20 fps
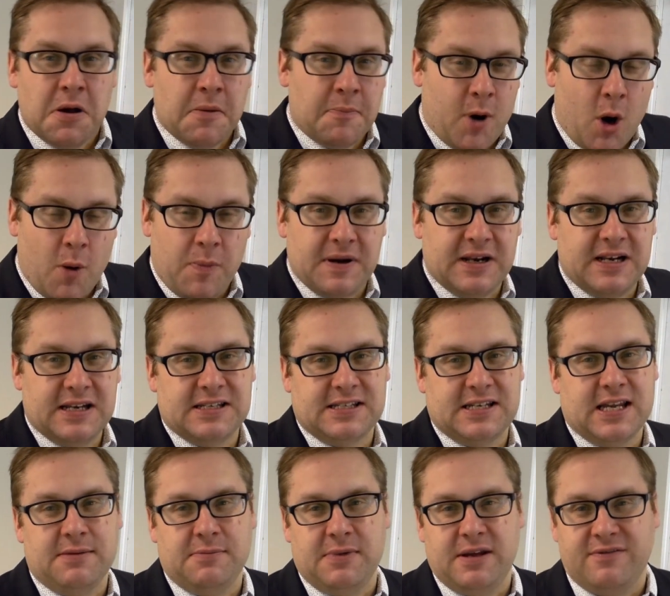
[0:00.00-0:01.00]
pop in and
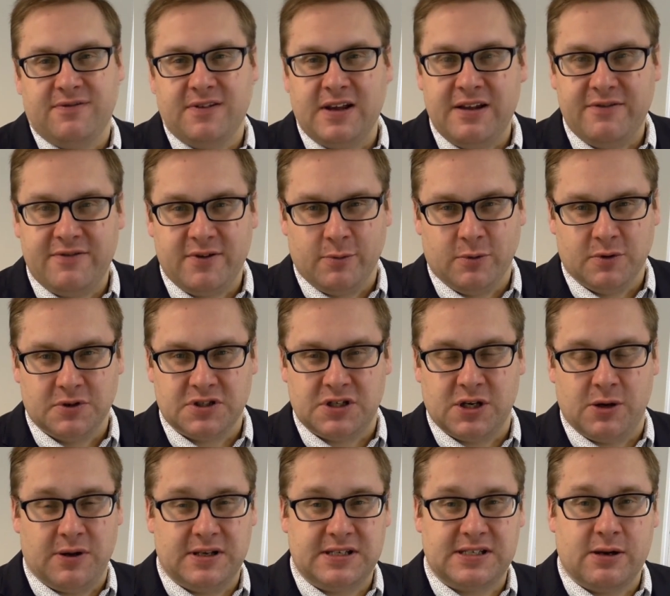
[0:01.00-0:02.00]
see me if you want
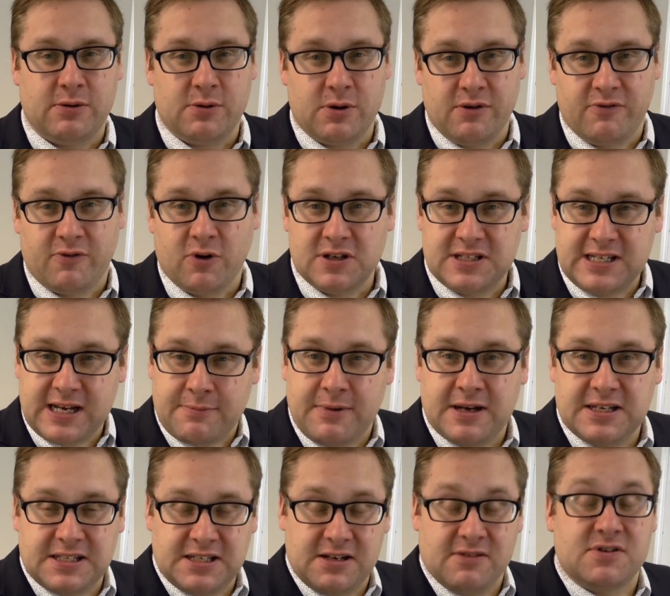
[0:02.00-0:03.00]
to. And so you've got a
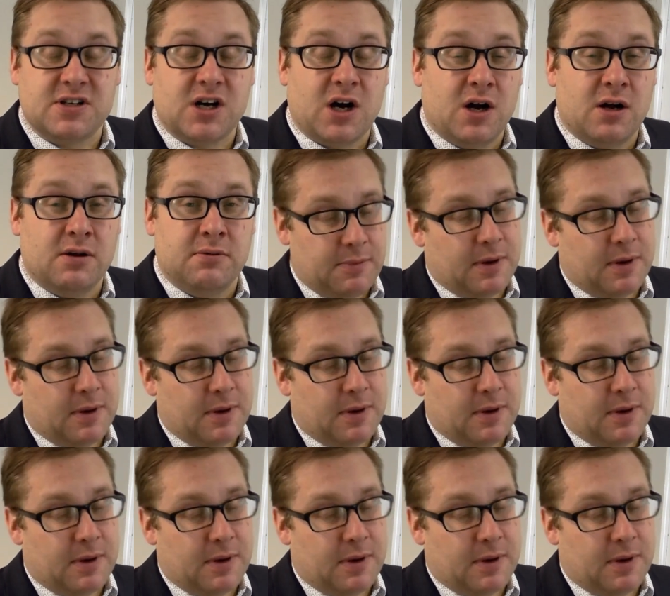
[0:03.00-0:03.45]
segmented of time,